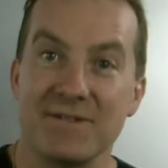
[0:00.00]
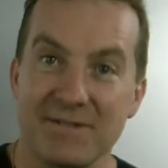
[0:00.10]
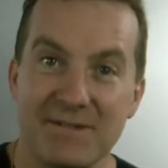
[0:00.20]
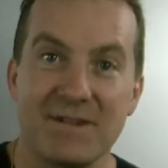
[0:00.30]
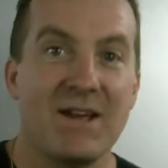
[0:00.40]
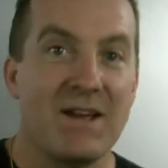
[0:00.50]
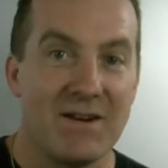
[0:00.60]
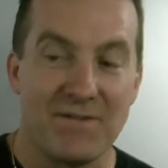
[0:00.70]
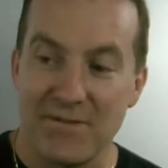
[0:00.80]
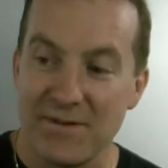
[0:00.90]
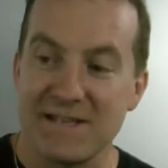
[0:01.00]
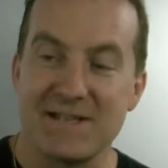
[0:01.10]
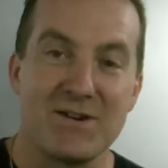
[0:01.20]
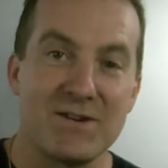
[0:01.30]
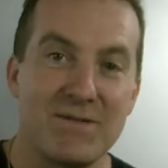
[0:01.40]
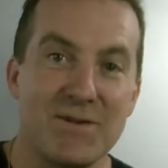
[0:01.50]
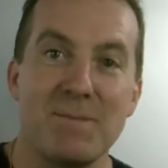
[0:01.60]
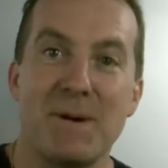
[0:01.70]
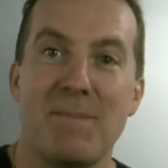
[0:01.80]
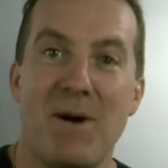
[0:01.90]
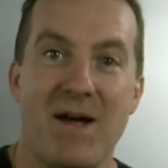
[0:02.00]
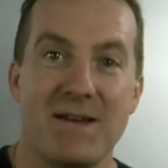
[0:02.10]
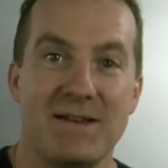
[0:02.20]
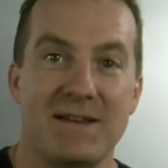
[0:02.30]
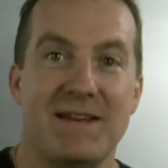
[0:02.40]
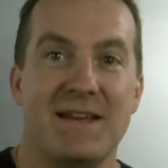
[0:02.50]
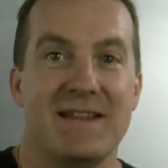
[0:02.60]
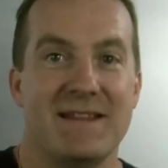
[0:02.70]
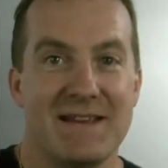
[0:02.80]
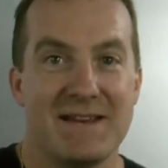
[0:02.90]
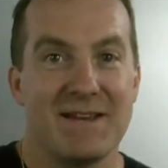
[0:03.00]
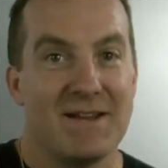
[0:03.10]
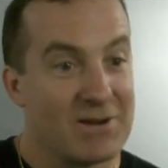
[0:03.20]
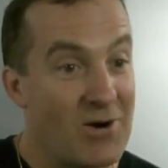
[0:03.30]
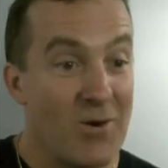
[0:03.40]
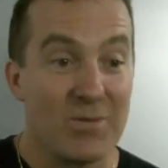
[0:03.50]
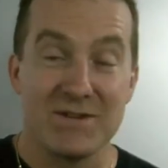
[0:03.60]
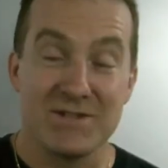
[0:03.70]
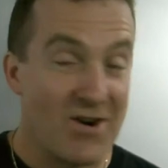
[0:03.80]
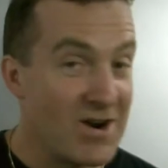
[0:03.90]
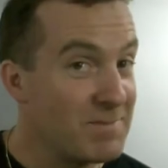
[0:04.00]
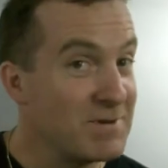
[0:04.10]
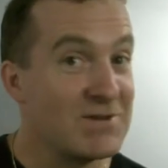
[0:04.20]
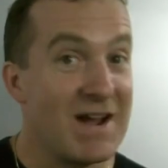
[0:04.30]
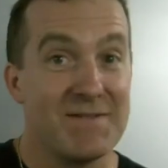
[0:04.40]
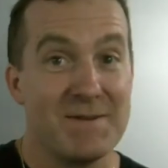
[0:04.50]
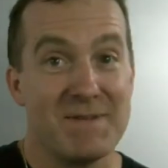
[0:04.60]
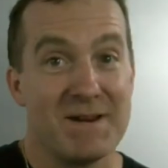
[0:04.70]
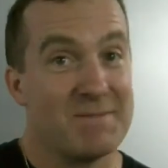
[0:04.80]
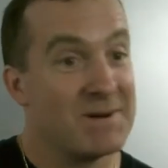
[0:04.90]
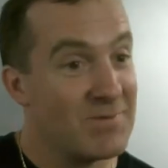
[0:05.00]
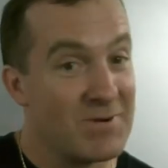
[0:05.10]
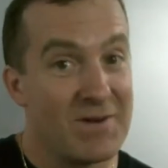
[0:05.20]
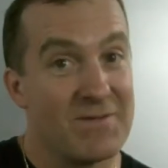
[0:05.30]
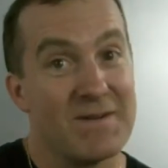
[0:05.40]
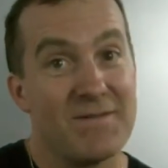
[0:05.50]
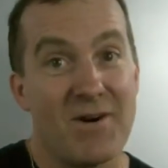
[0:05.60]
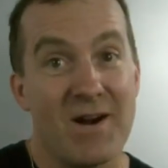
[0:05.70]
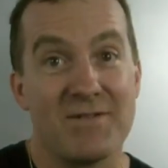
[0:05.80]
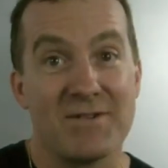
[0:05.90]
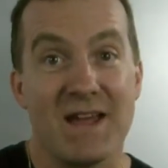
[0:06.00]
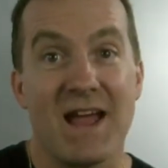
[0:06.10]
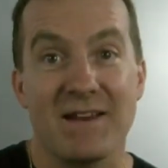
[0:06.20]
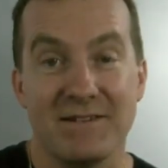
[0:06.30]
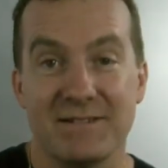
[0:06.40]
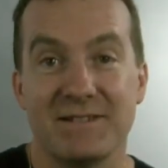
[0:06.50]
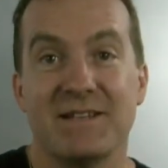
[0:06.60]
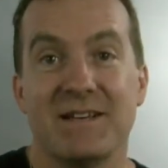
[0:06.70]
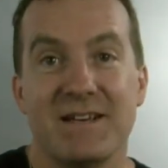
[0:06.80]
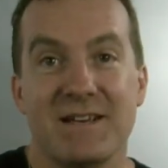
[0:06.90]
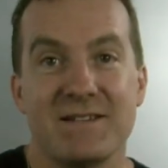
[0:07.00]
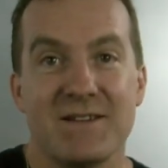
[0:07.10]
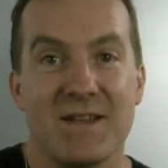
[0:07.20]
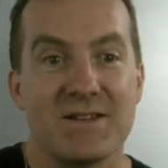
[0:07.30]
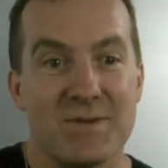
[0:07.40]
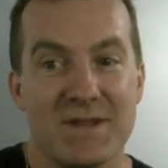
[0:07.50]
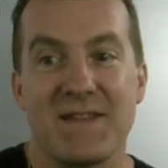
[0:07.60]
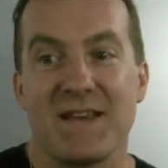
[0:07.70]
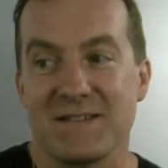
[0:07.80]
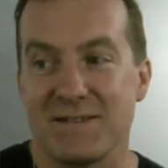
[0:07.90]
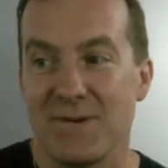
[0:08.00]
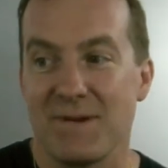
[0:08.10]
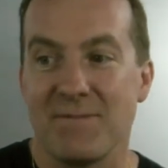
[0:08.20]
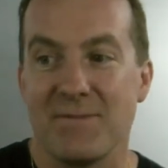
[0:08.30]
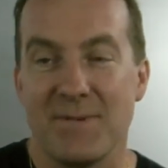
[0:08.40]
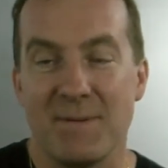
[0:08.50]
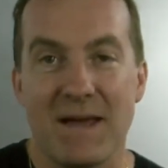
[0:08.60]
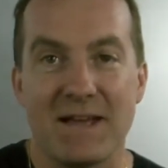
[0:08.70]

And if you forget to turn the fuel pump on, then the car will start up and drive up there, but it won't go very far after that. So that's one of the things that we make.